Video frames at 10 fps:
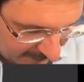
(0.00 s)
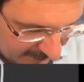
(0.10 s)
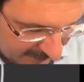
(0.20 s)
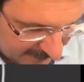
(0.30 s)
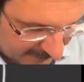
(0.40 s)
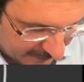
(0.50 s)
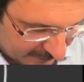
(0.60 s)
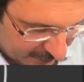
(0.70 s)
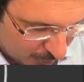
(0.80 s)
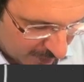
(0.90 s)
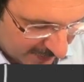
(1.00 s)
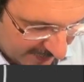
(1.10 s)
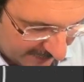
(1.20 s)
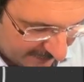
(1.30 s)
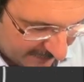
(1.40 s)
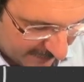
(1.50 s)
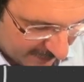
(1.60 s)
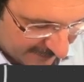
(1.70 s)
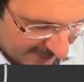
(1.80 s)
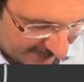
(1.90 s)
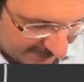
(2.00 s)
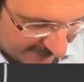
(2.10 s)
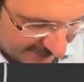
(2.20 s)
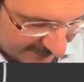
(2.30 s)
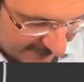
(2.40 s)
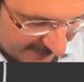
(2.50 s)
So T1f of x